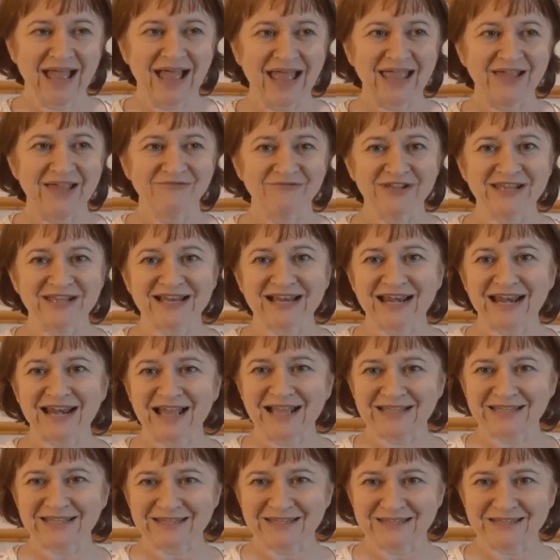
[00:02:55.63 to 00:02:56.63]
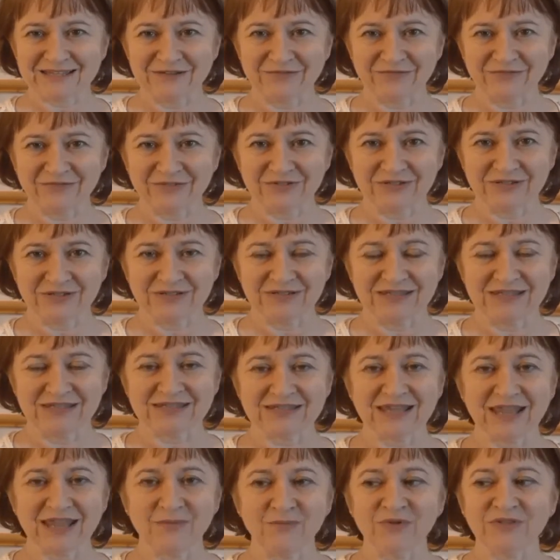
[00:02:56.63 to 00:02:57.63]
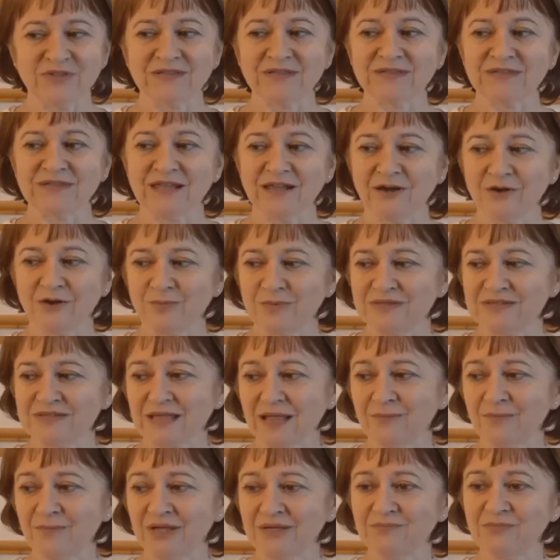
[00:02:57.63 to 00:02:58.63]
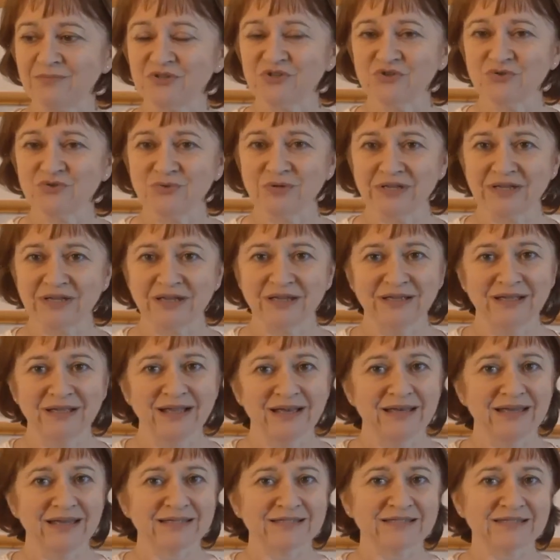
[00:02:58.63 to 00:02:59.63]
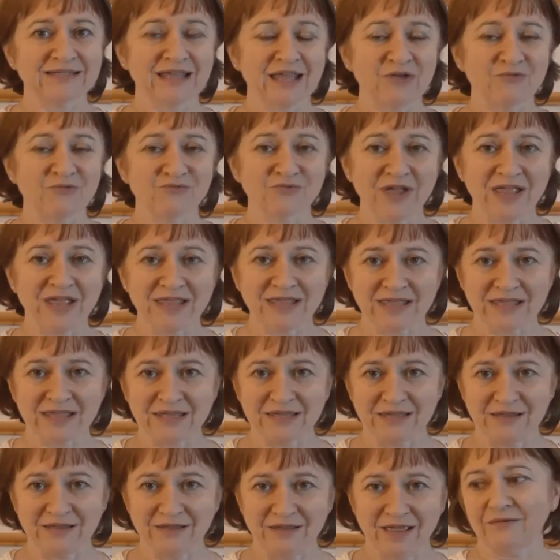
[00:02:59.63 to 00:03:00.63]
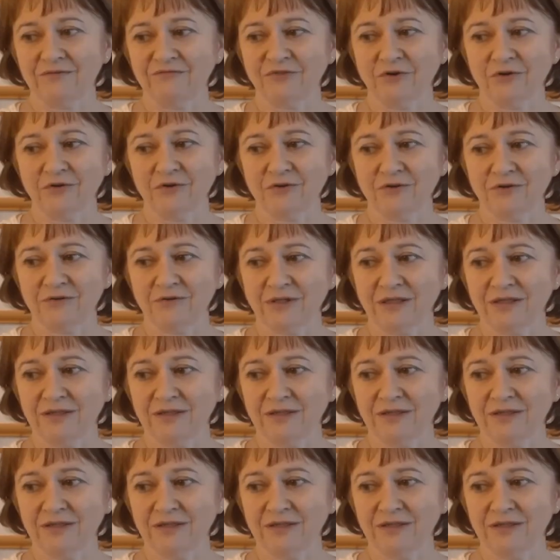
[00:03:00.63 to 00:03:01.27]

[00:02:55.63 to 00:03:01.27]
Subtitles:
Every class is different. The same with the therapies. I might be doing, let's say, Reiki for,